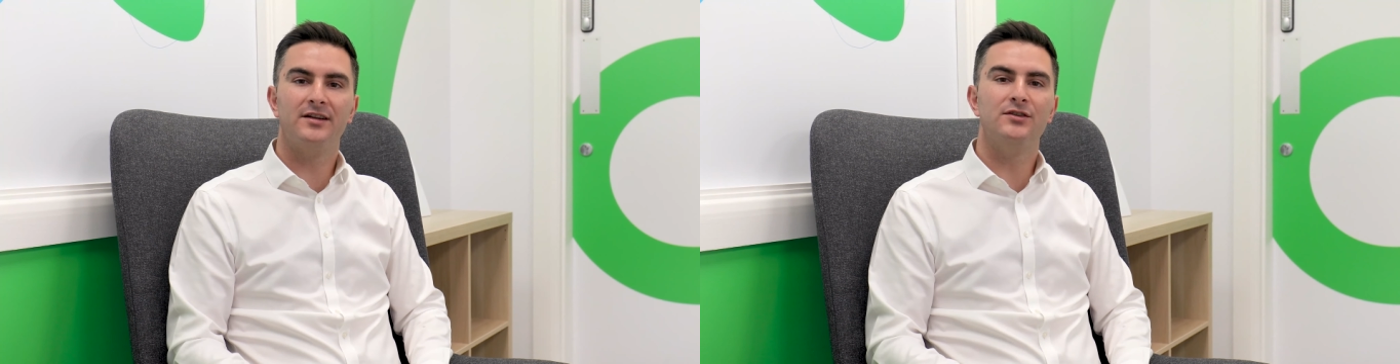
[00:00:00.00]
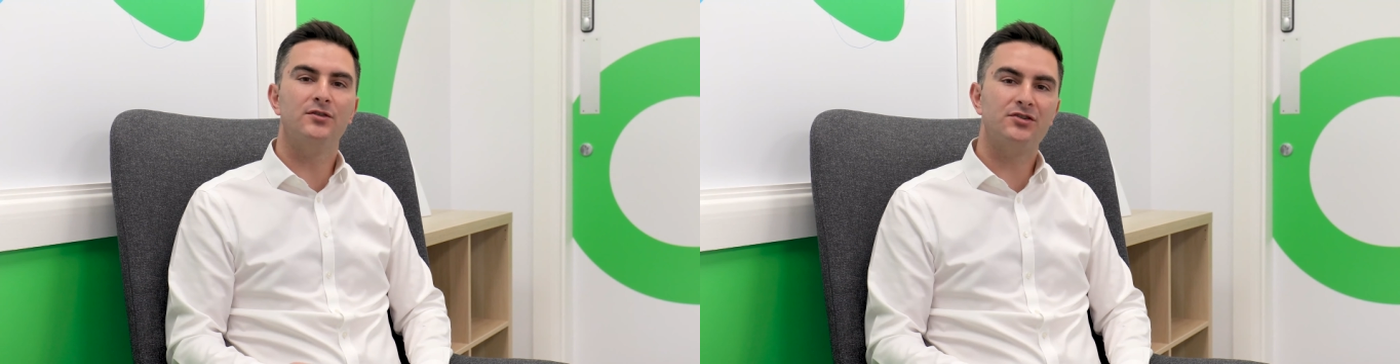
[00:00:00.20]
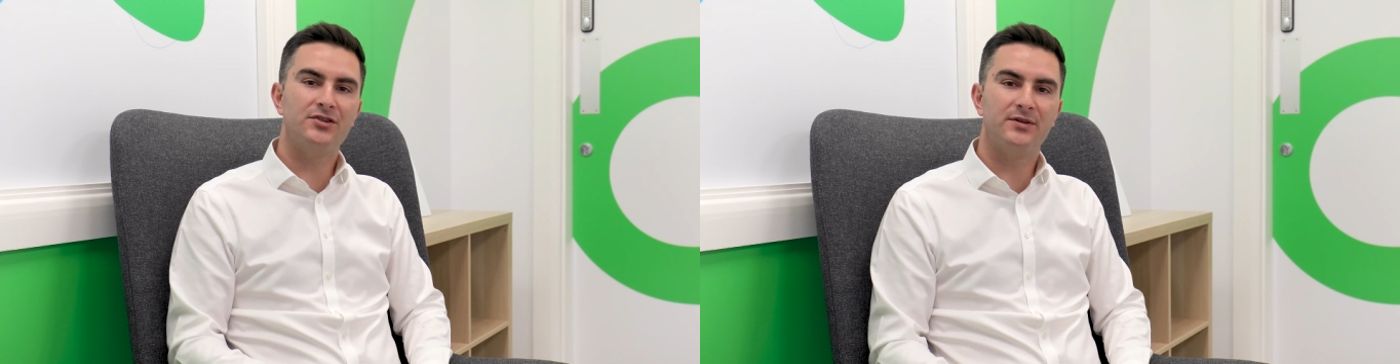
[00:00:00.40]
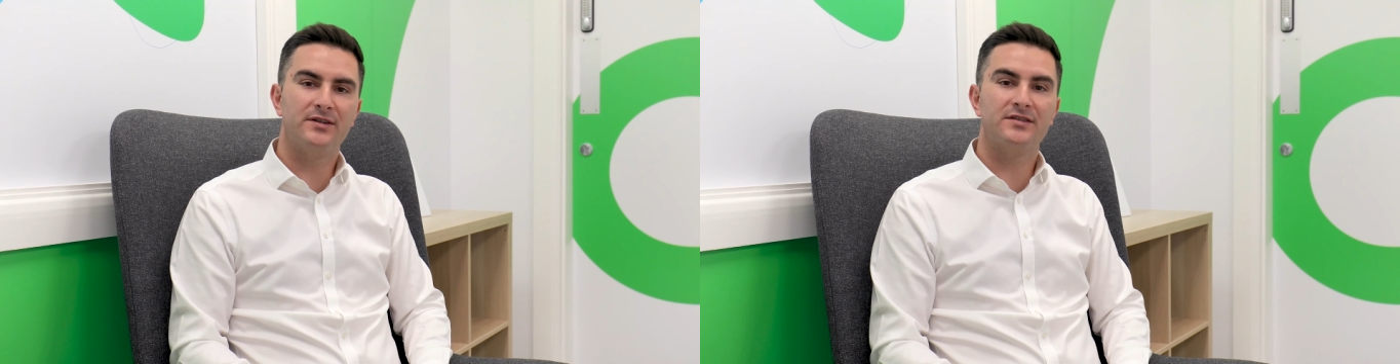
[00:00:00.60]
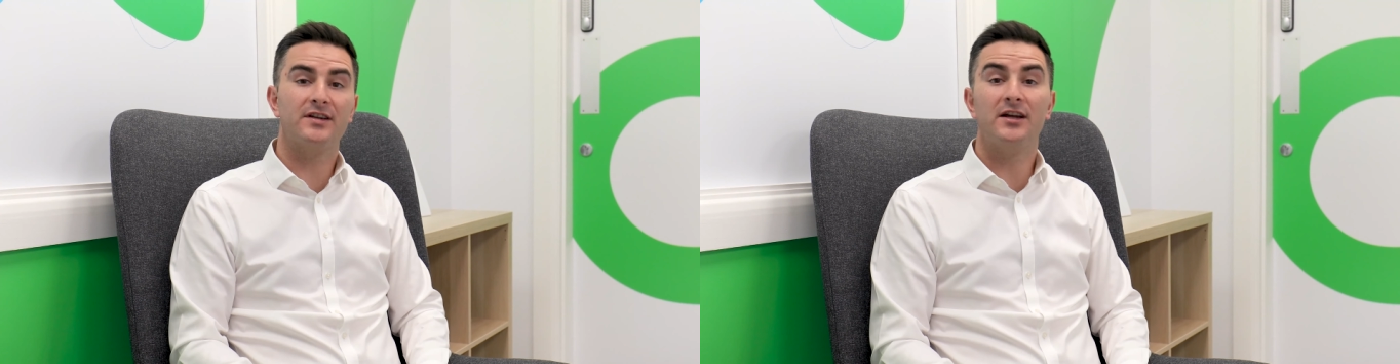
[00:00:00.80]
your
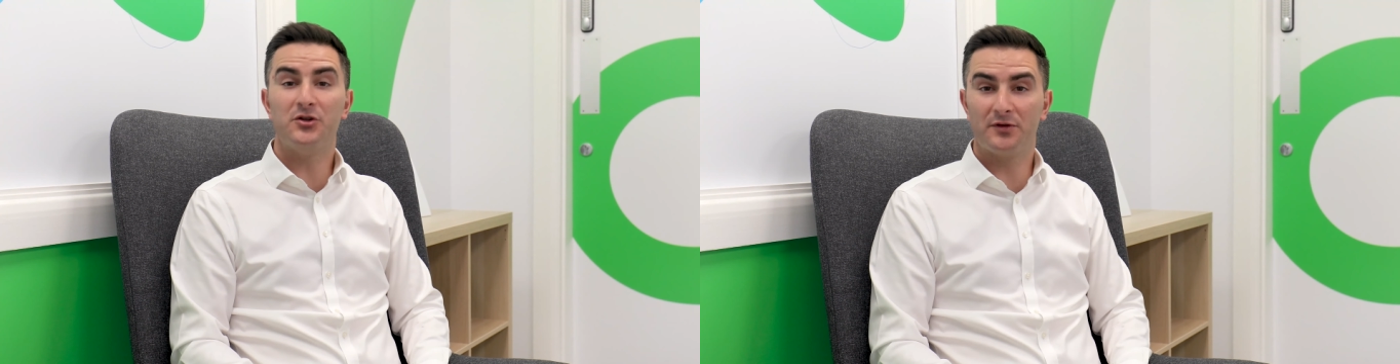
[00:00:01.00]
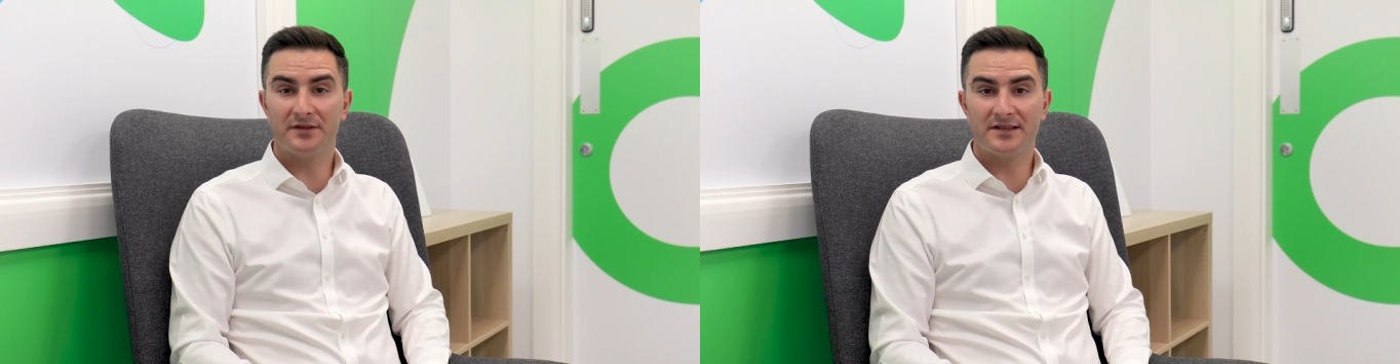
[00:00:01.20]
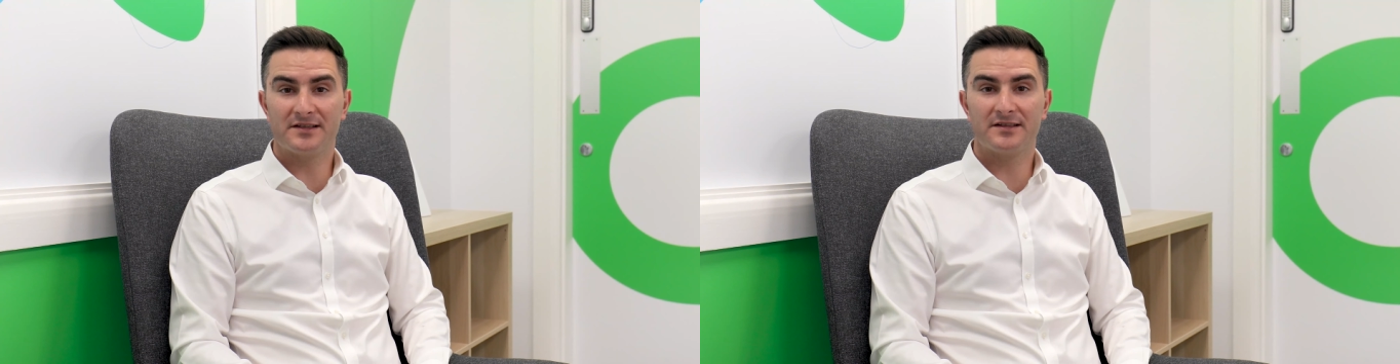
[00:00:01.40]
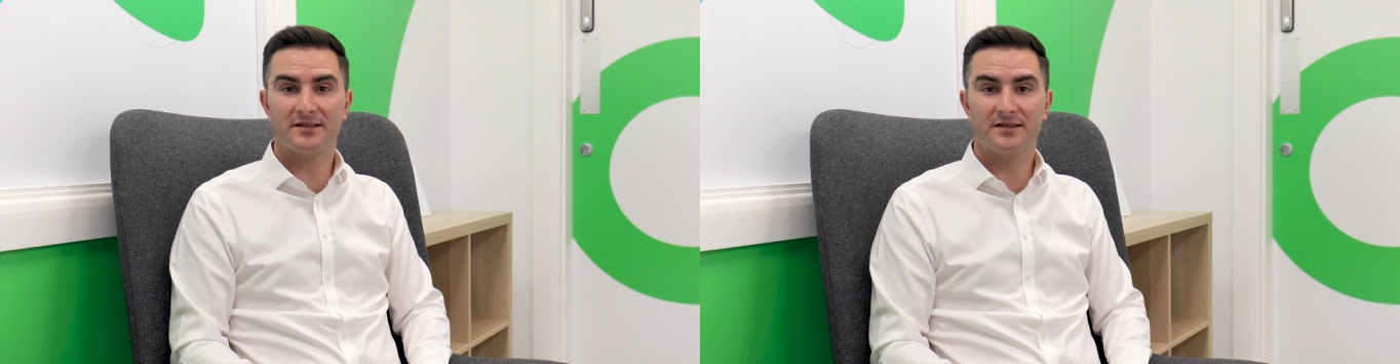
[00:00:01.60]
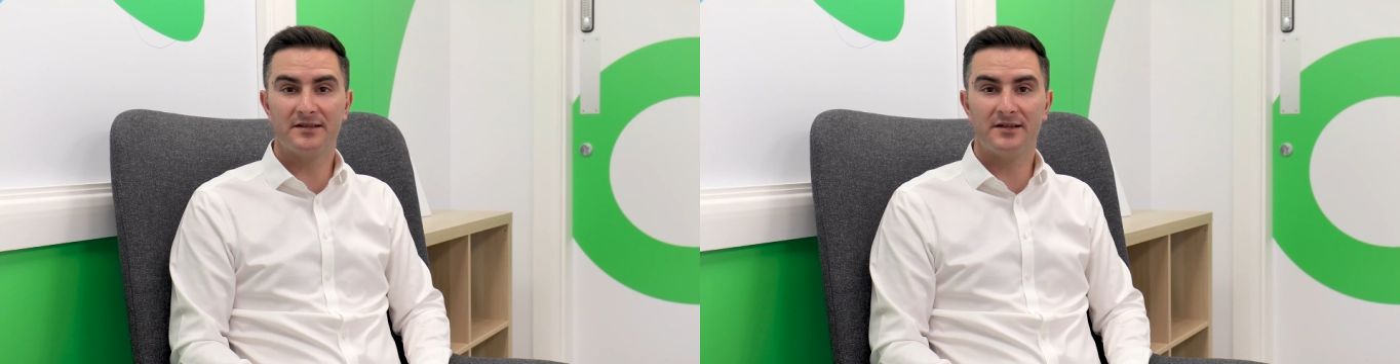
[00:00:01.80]
students and your visitors?